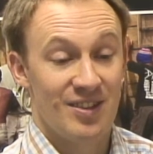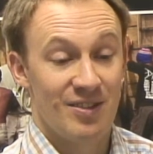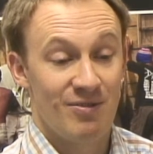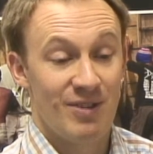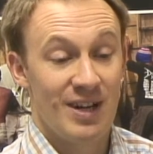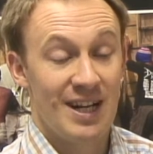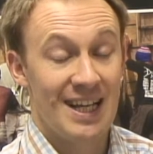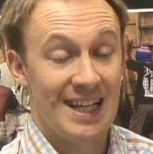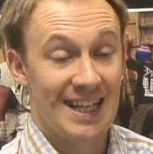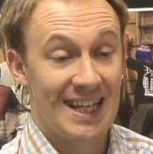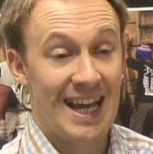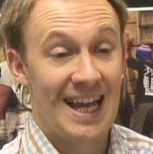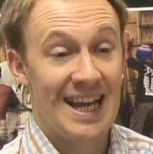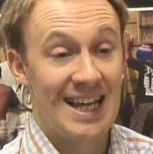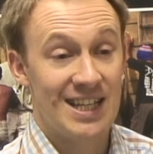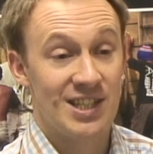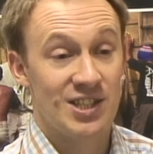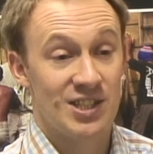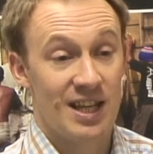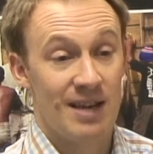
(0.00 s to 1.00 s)
really
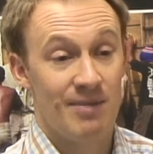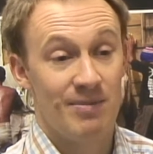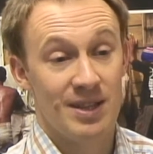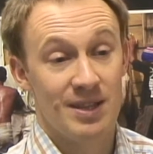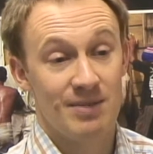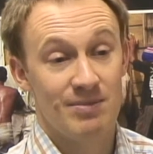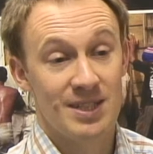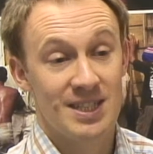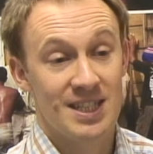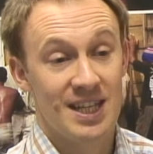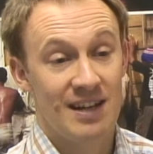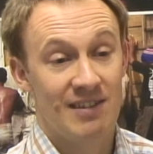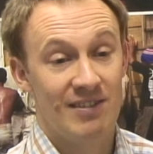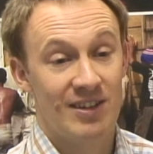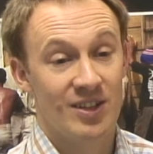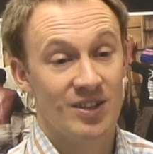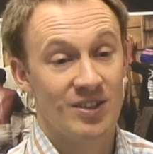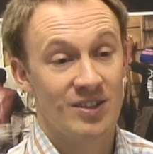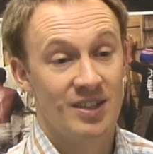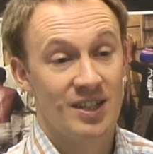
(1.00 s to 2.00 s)
engage them in the
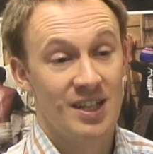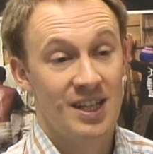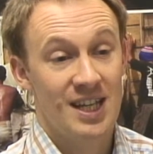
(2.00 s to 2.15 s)
material.